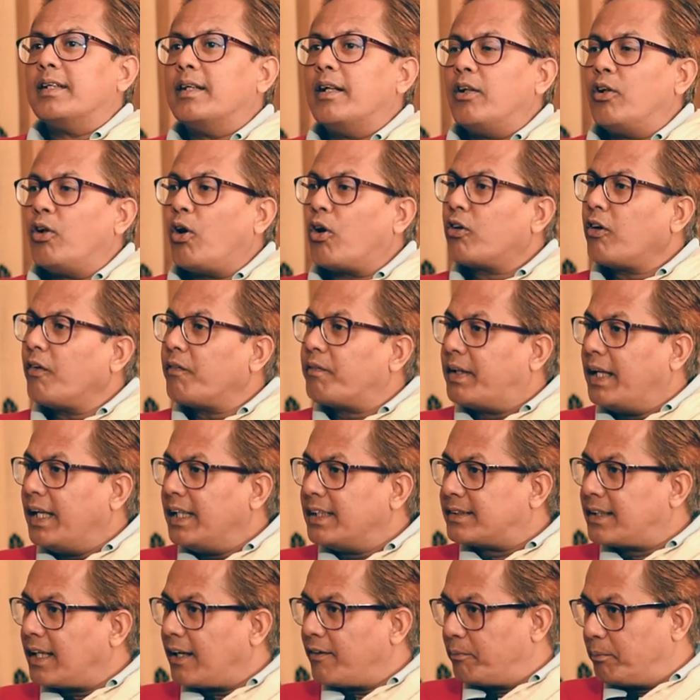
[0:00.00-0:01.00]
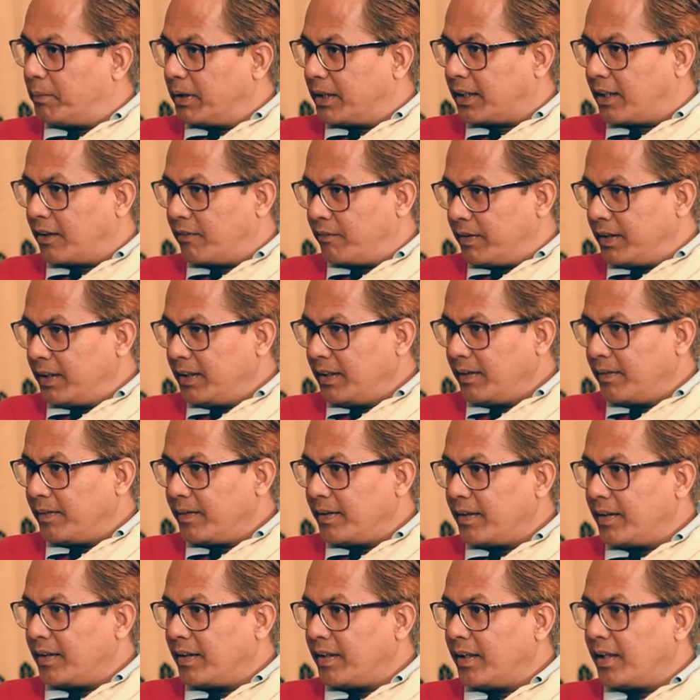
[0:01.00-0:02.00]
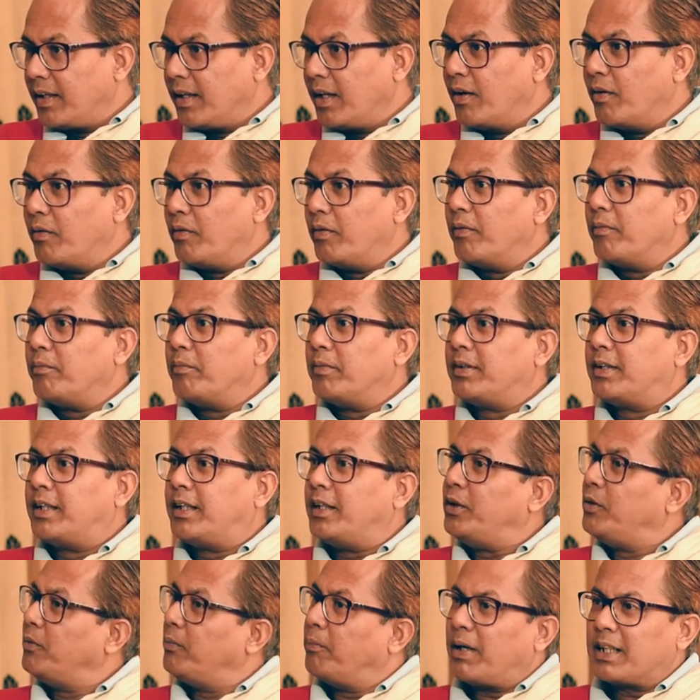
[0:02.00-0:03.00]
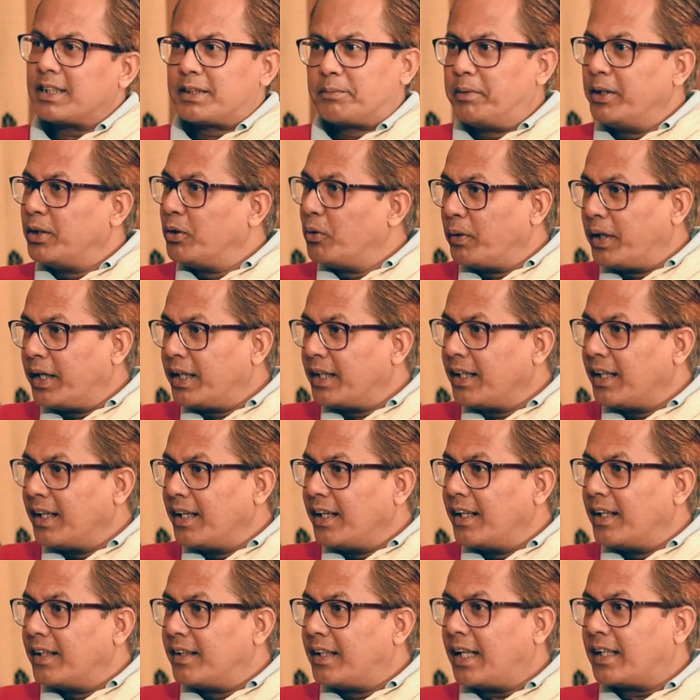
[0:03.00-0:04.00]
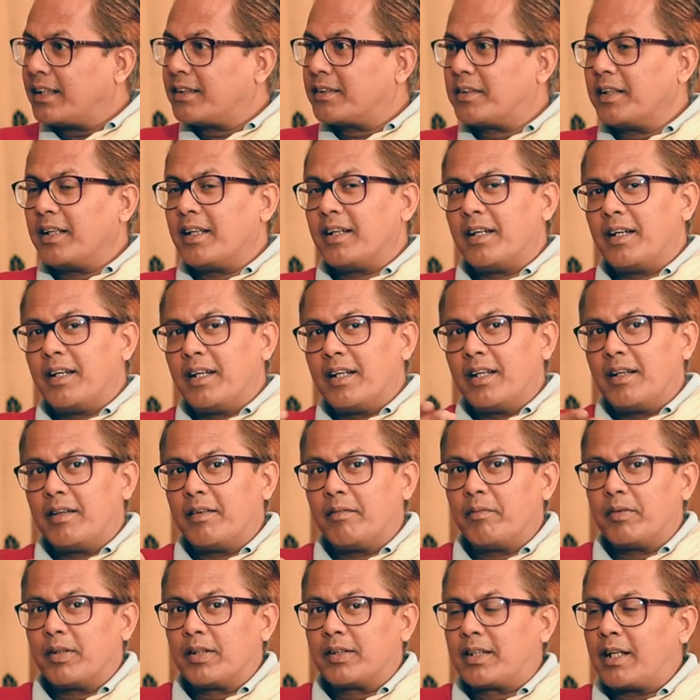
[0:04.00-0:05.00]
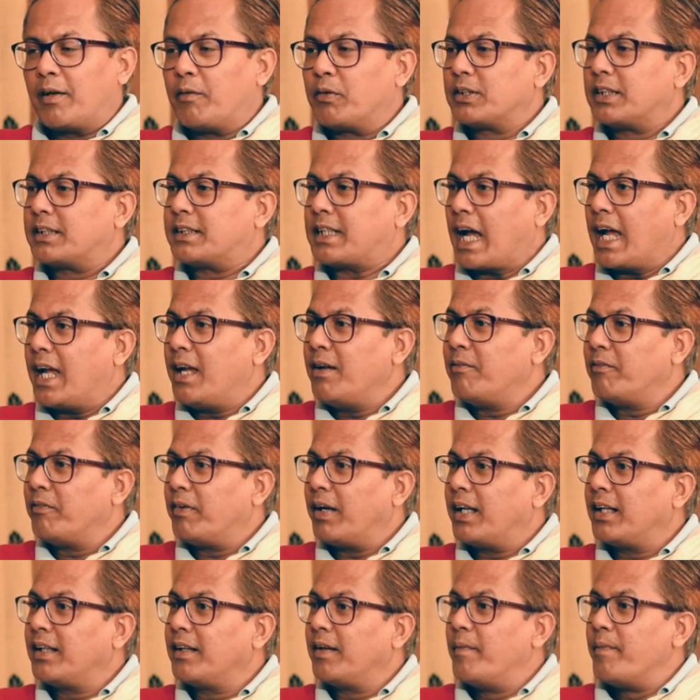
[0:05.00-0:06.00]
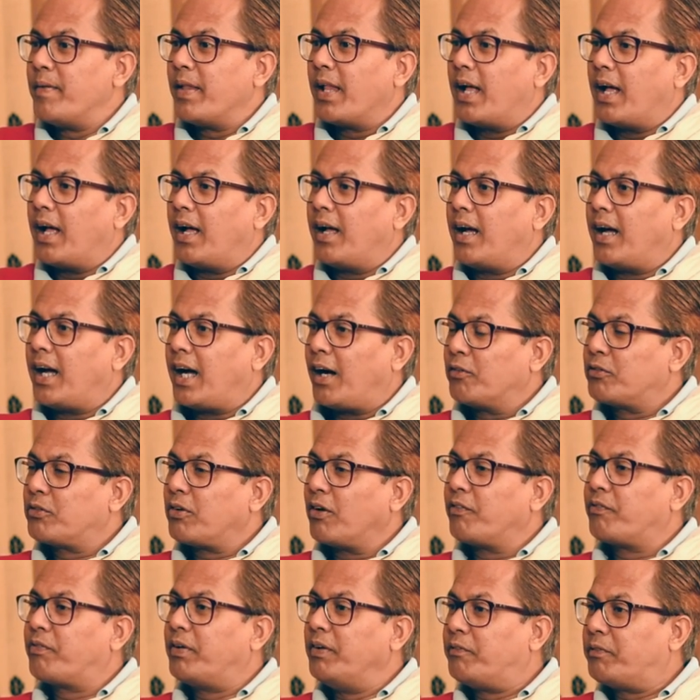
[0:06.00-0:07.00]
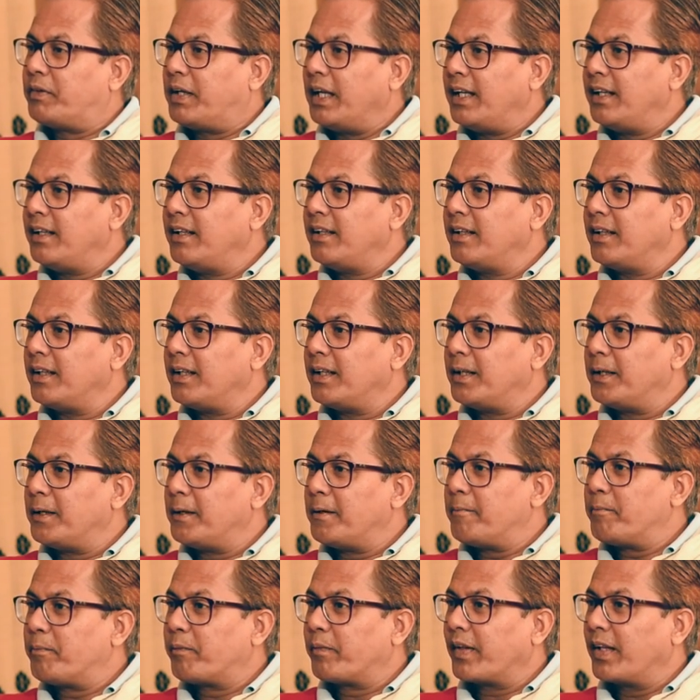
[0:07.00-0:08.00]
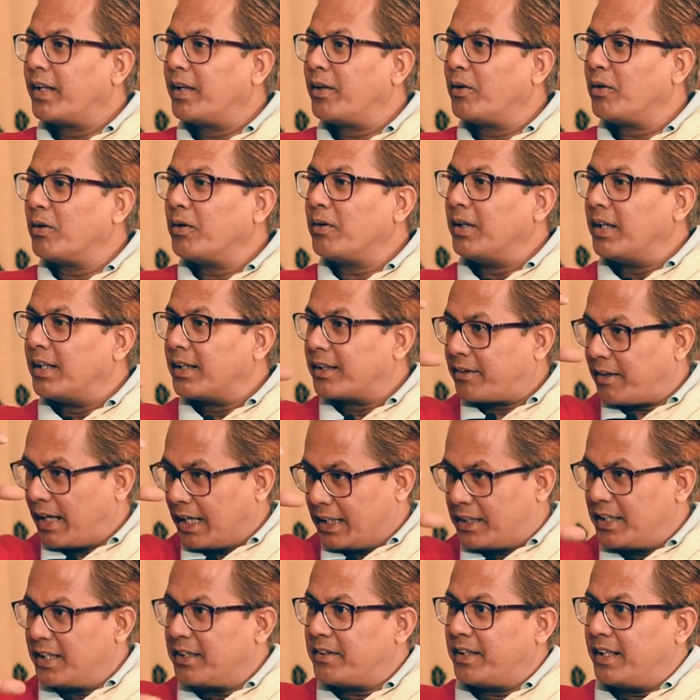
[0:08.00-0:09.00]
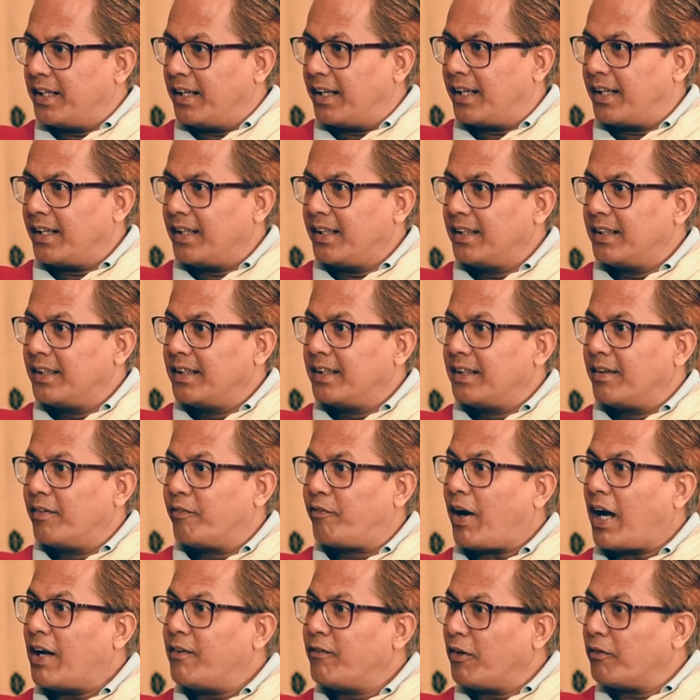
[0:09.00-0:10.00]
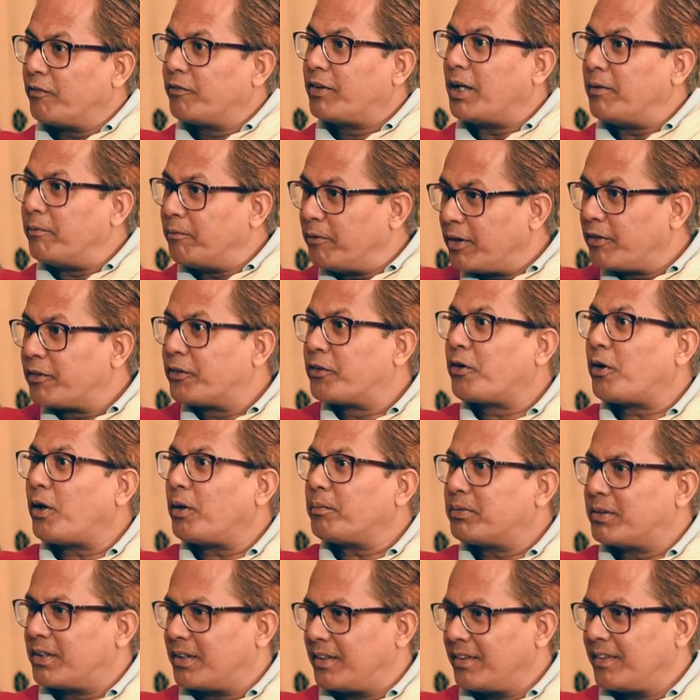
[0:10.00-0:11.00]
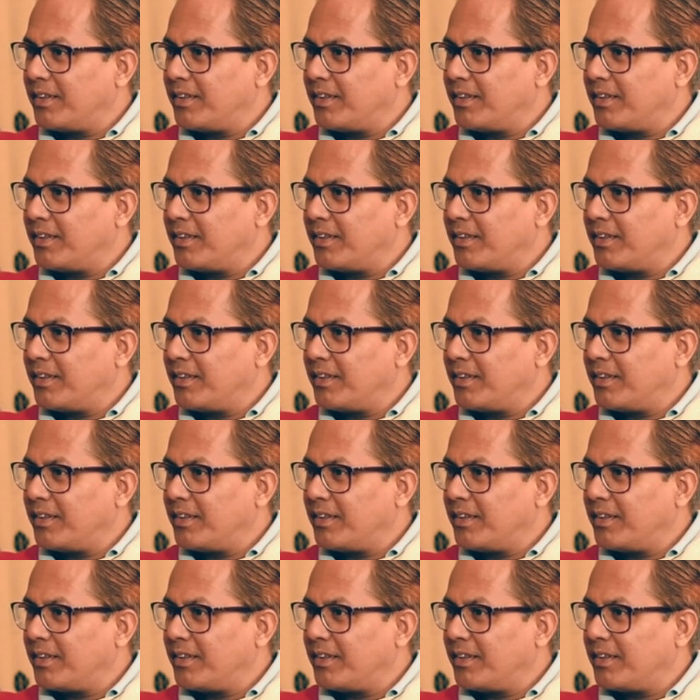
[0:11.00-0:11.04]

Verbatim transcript: Lot of things have been given. You must be knowing that there was a time when out of 15 criteria, 5 of them were dropped.